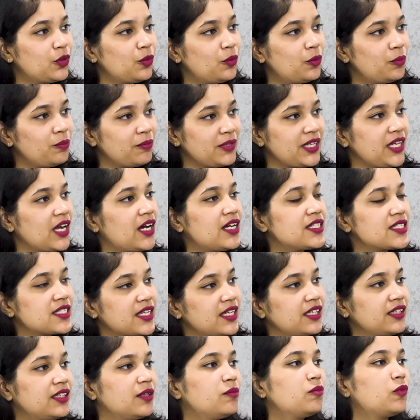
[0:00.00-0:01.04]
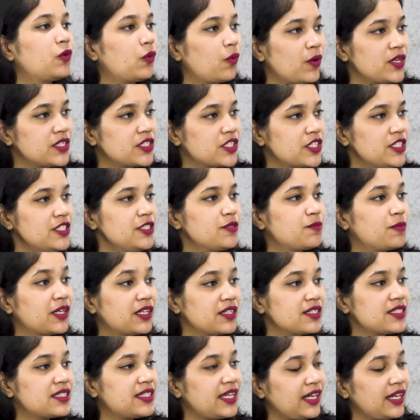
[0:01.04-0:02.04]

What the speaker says: to me asking them questions because